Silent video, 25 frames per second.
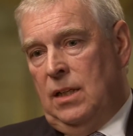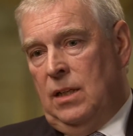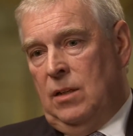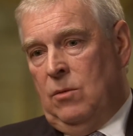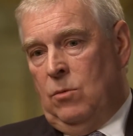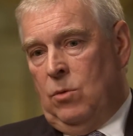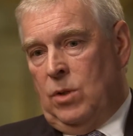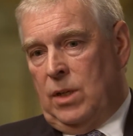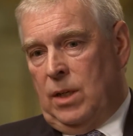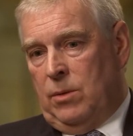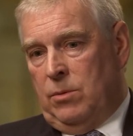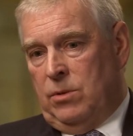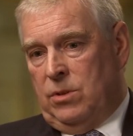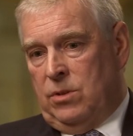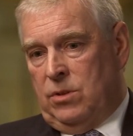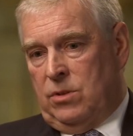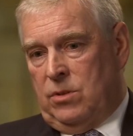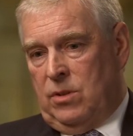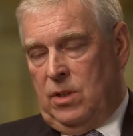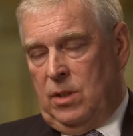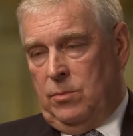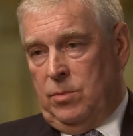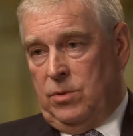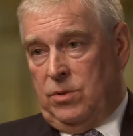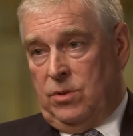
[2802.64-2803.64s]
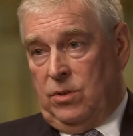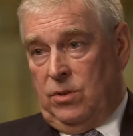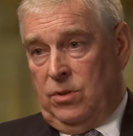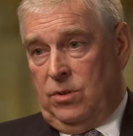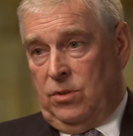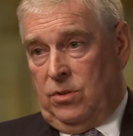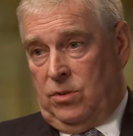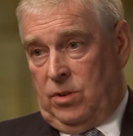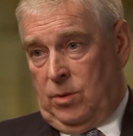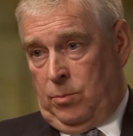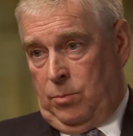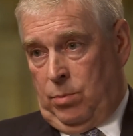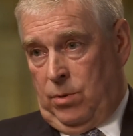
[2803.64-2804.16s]
what I would describe as
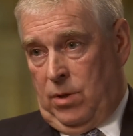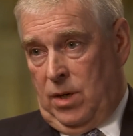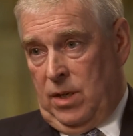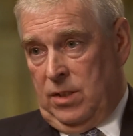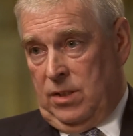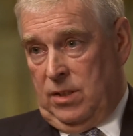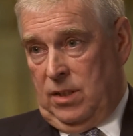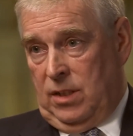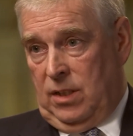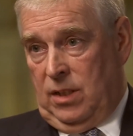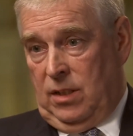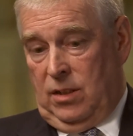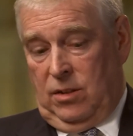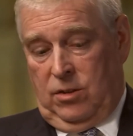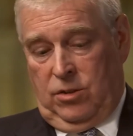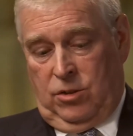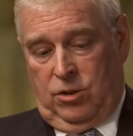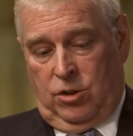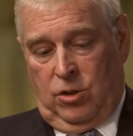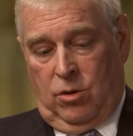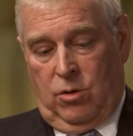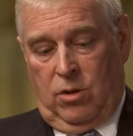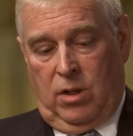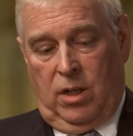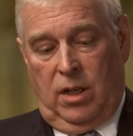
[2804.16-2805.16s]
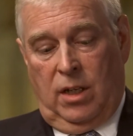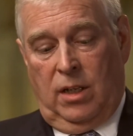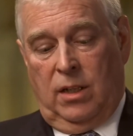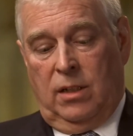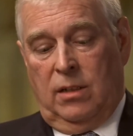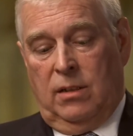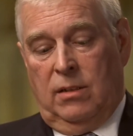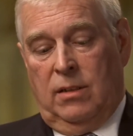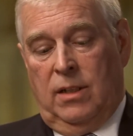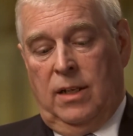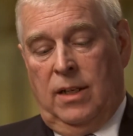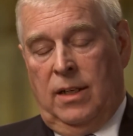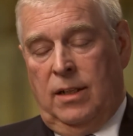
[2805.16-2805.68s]
surprising, shocking,
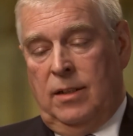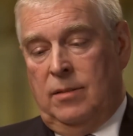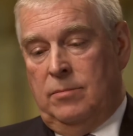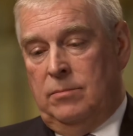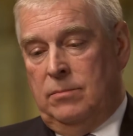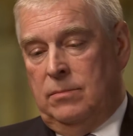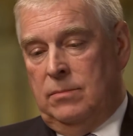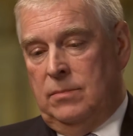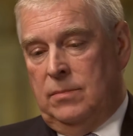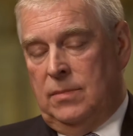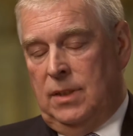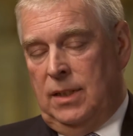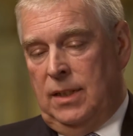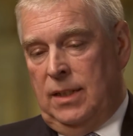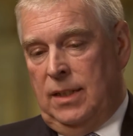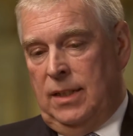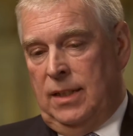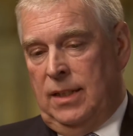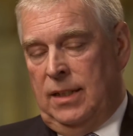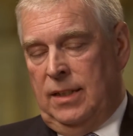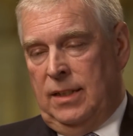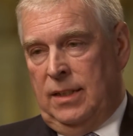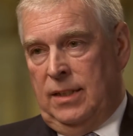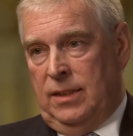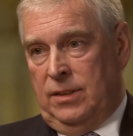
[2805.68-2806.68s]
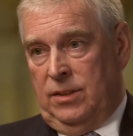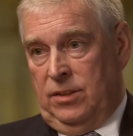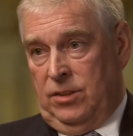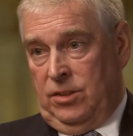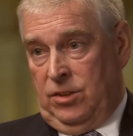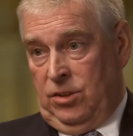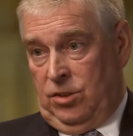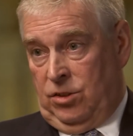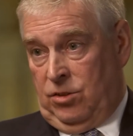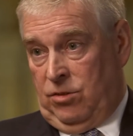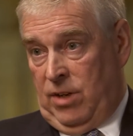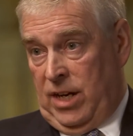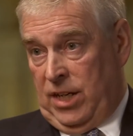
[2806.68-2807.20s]
and a
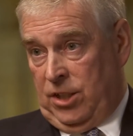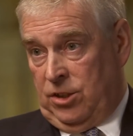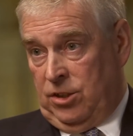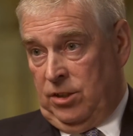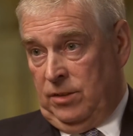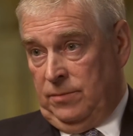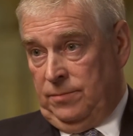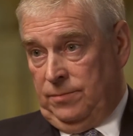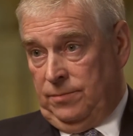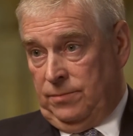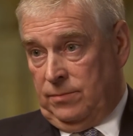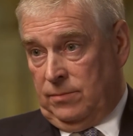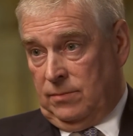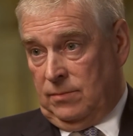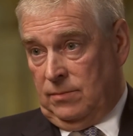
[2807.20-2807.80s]
distraction.